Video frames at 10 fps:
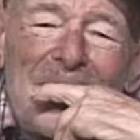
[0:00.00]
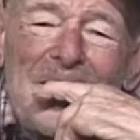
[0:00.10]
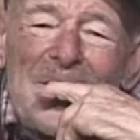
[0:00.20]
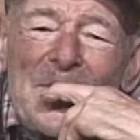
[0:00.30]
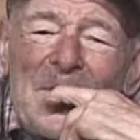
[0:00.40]

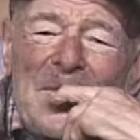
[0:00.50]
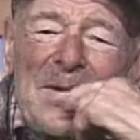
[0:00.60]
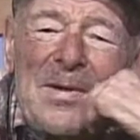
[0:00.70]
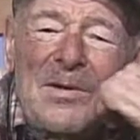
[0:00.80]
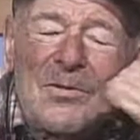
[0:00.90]

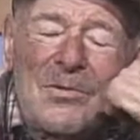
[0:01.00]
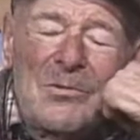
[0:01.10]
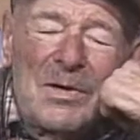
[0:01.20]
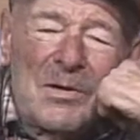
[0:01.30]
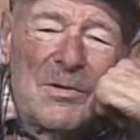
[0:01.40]
And done 2 or
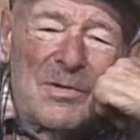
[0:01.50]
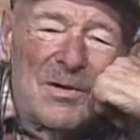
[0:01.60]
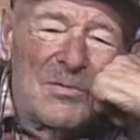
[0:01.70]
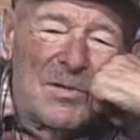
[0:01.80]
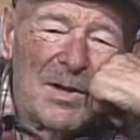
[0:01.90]
3 other
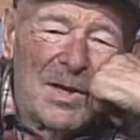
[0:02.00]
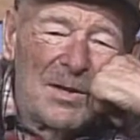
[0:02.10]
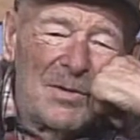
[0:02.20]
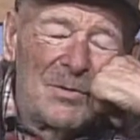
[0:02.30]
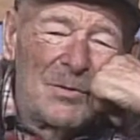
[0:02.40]
things that I
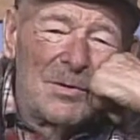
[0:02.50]
had to do,